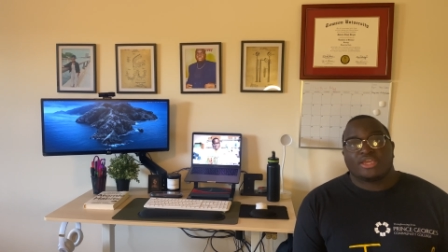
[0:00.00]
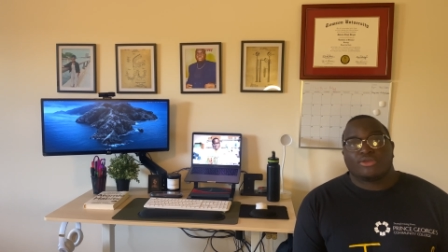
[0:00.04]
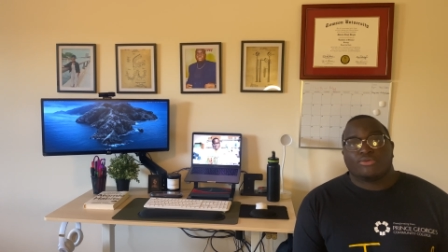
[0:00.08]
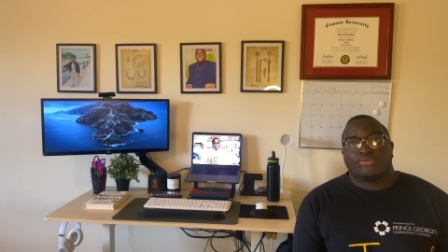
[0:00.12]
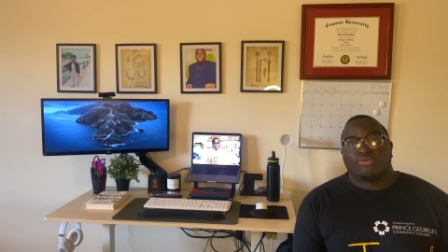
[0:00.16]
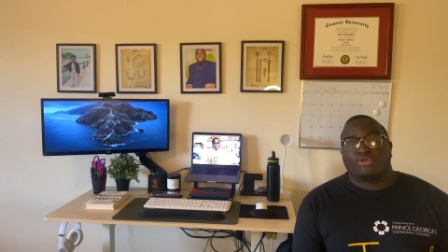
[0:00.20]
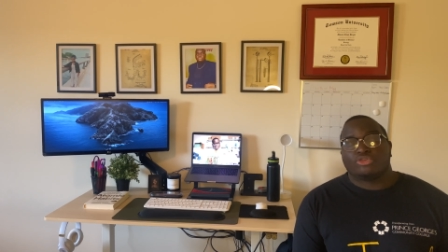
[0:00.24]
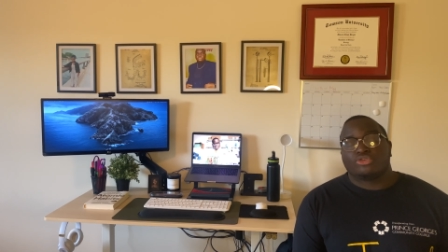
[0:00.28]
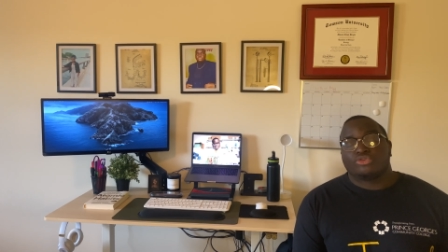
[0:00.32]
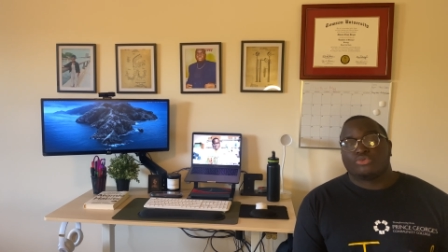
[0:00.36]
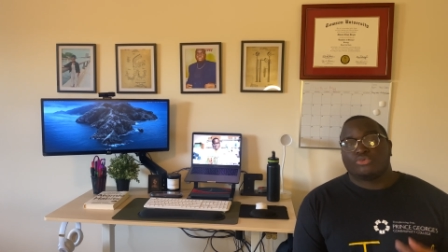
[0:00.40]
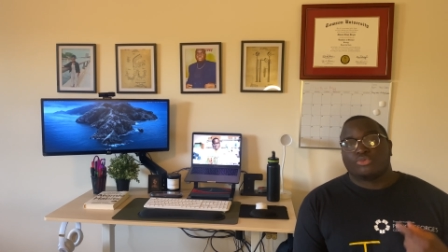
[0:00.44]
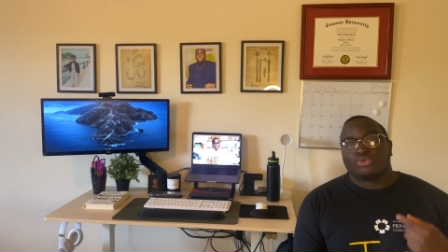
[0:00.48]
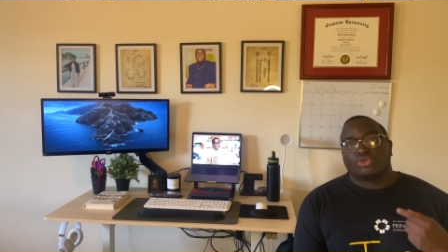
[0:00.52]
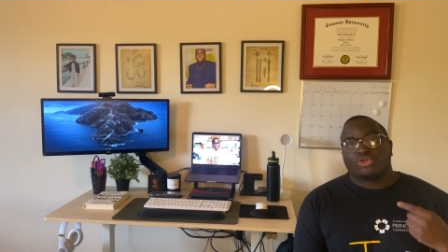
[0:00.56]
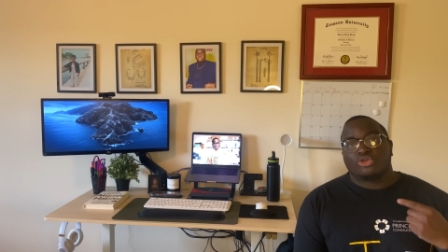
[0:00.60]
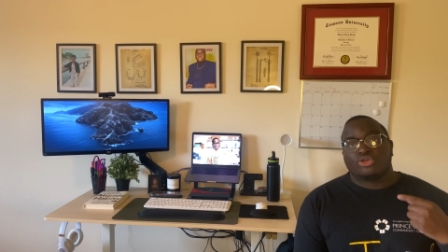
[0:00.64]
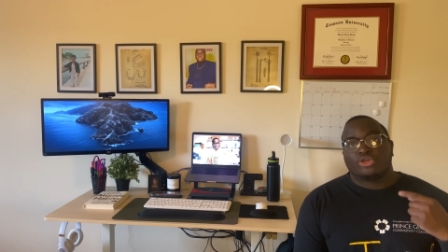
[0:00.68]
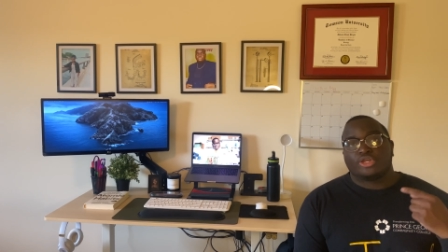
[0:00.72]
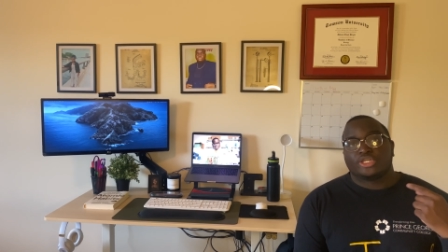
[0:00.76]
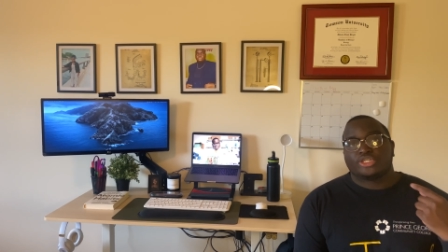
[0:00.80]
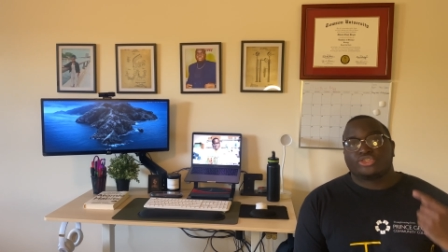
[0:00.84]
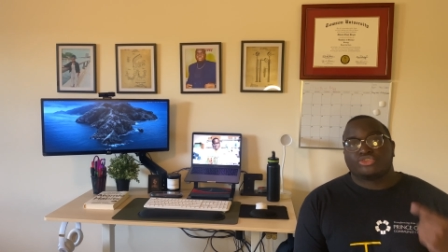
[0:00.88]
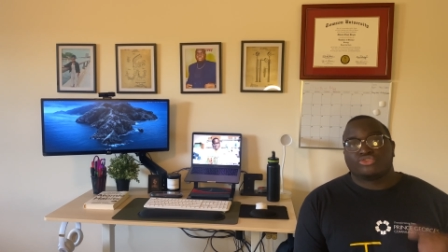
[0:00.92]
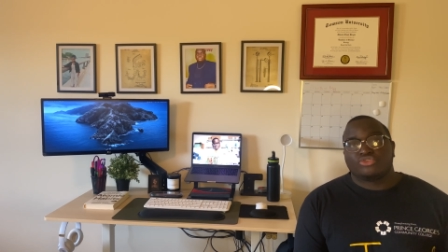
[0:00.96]
which were
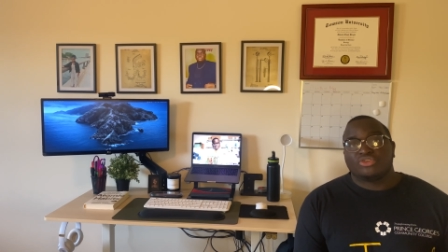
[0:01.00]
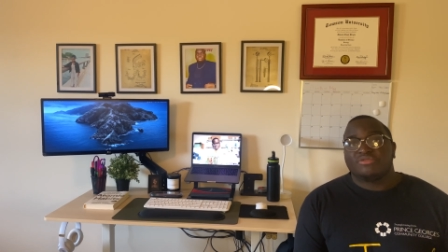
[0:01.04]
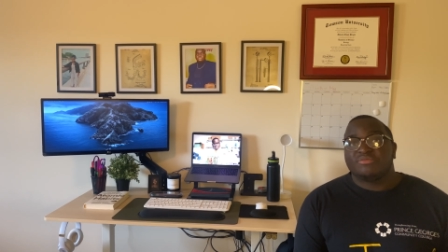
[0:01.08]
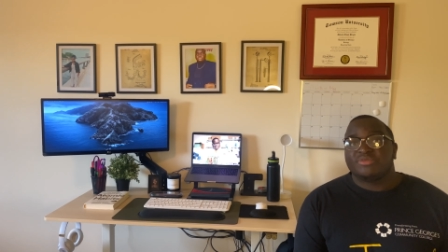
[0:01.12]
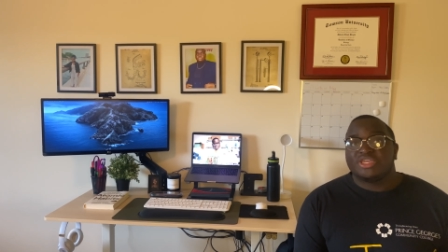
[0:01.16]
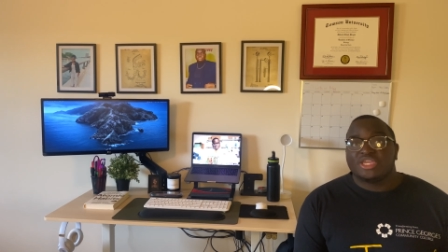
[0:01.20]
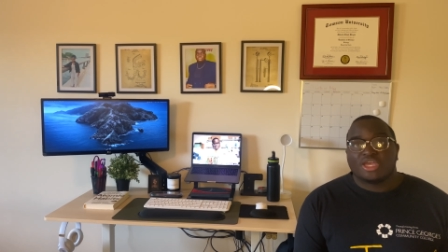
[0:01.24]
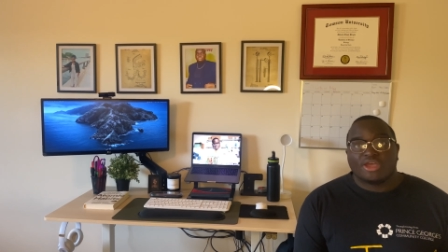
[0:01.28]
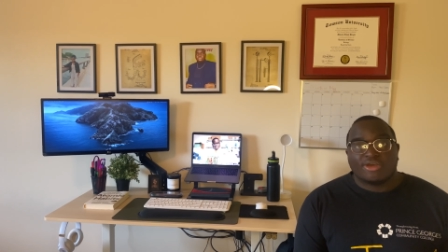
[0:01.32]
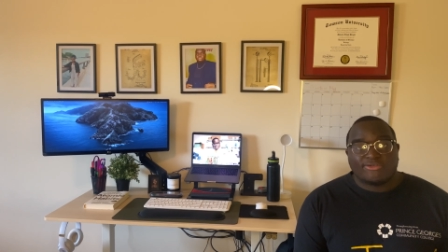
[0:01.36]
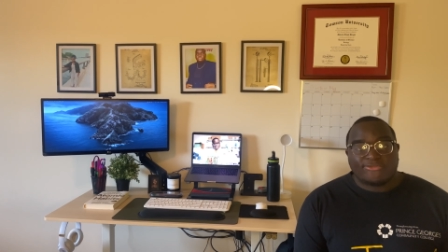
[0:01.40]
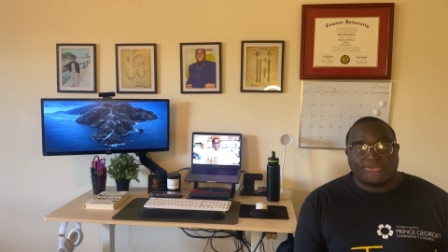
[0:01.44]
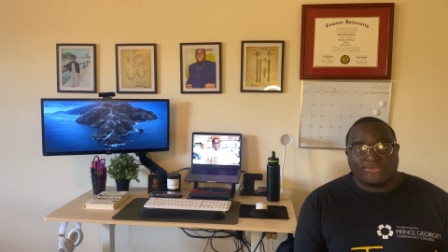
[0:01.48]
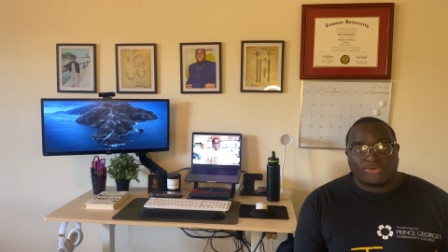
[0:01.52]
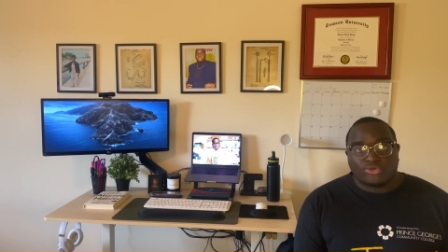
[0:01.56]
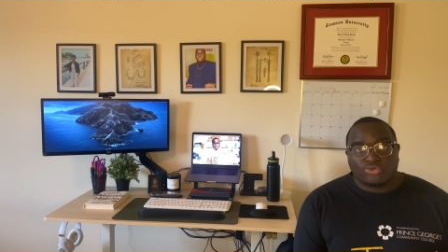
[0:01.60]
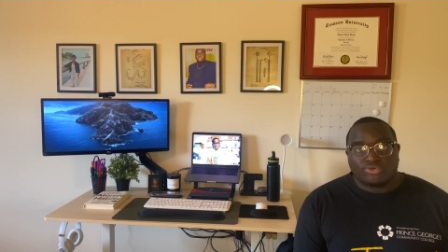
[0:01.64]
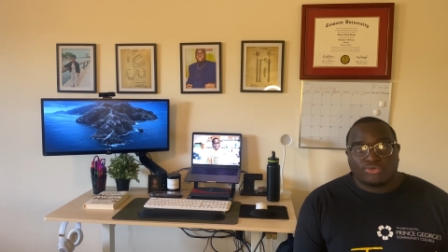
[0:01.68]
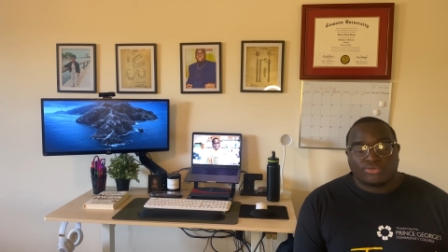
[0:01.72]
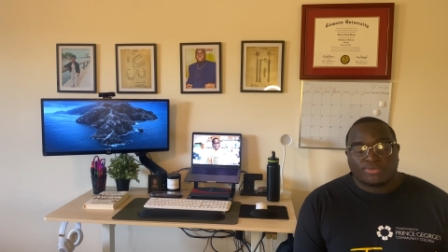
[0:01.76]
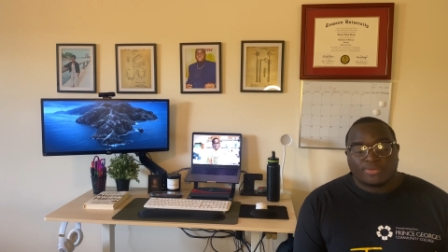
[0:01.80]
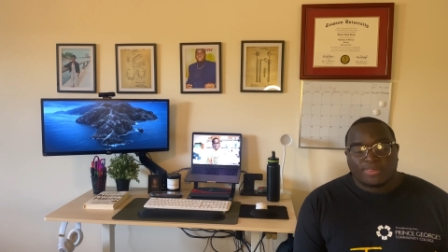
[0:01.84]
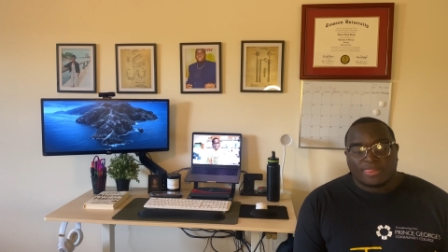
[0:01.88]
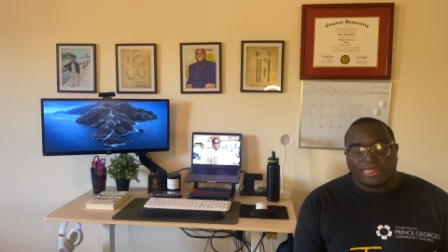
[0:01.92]
extremely helpful.